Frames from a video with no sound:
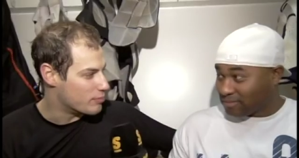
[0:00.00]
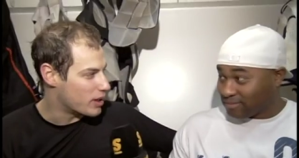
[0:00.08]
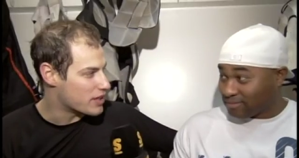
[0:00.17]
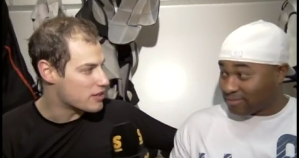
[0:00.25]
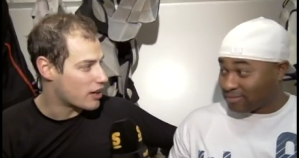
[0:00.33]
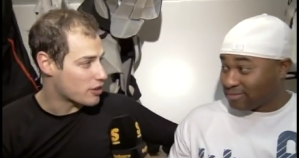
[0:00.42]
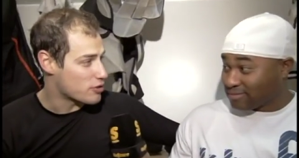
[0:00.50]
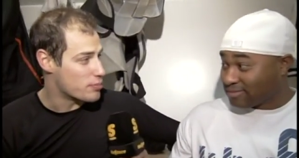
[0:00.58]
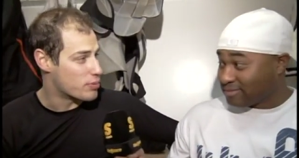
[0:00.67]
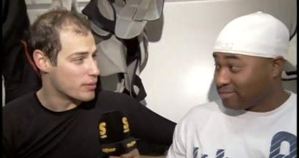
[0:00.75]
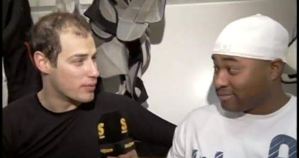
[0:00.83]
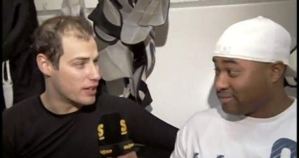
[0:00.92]
Speaker 1: Mine are actually
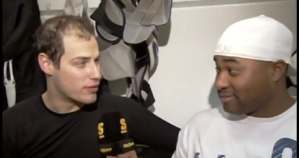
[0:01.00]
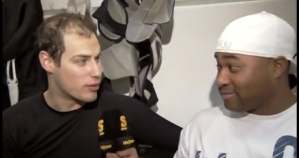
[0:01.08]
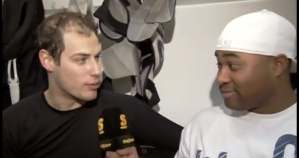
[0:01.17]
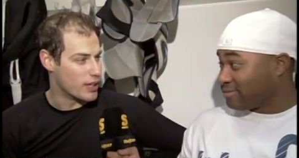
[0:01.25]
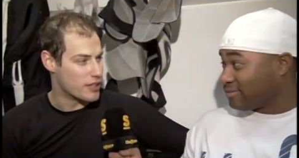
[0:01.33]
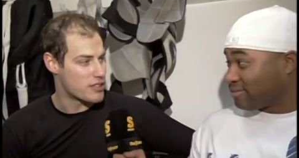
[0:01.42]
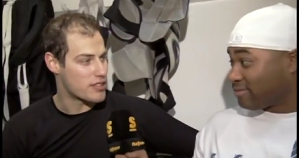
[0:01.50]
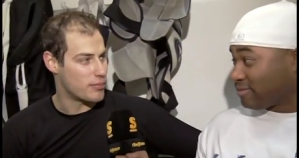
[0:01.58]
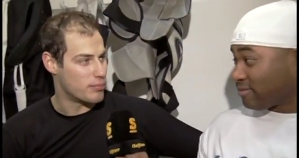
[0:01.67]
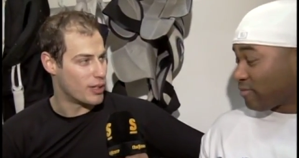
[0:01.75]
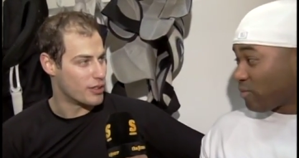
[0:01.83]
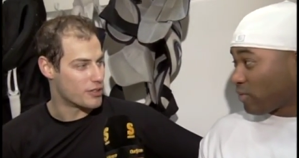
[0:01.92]
pre-made for me. I just slip them
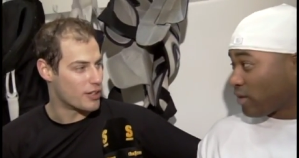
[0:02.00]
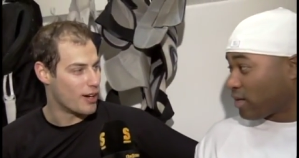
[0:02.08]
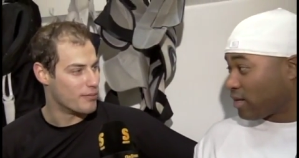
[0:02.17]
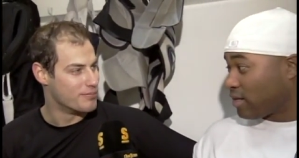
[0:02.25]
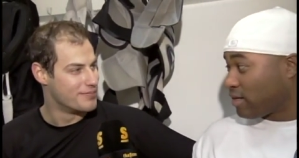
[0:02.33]
on the top.